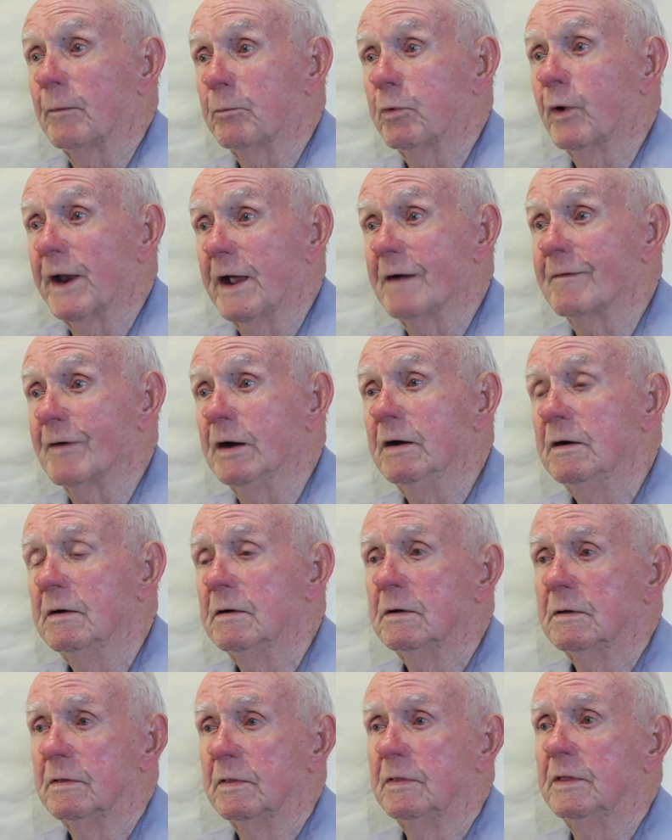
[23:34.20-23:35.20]
whatever
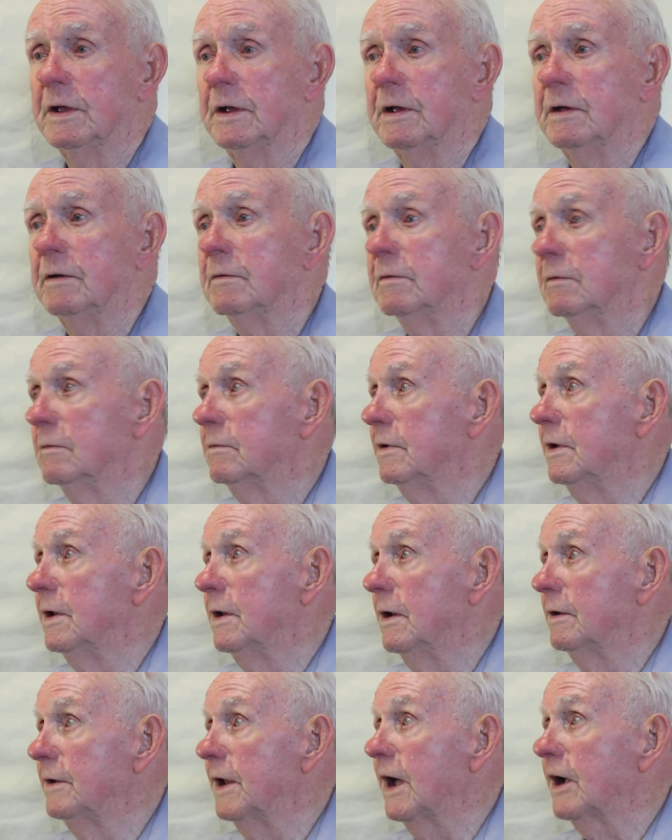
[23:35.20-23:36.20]
the
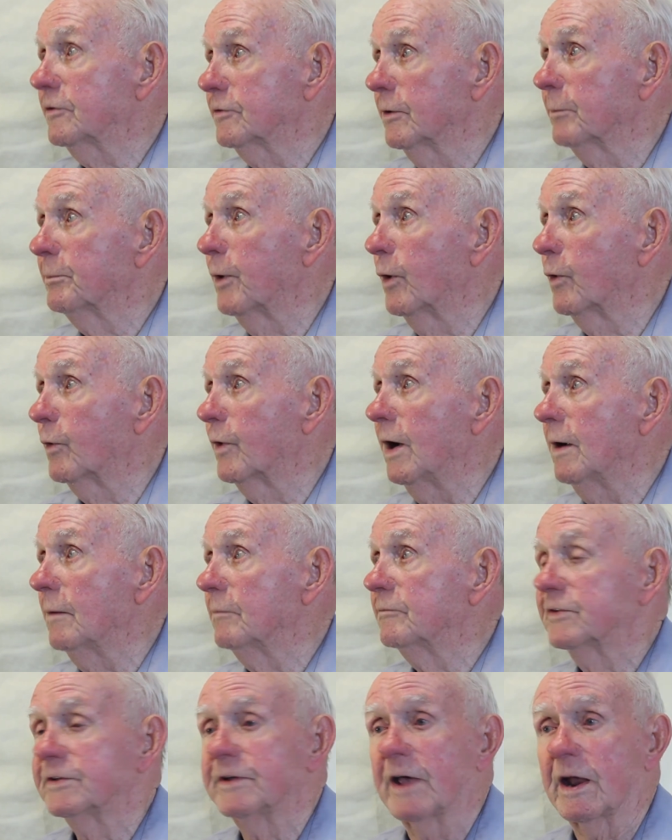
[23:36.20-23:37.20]
national
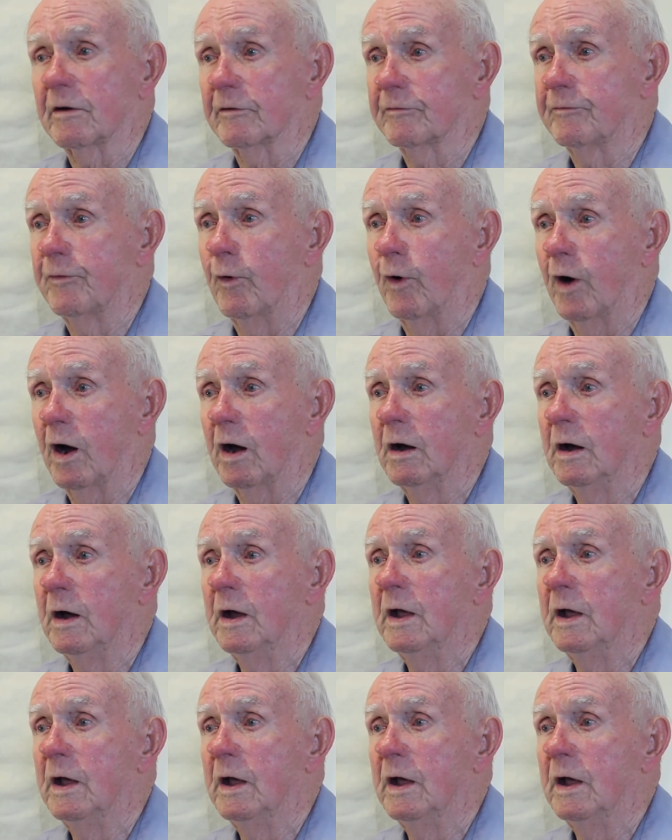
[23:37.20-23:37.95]
program settled for.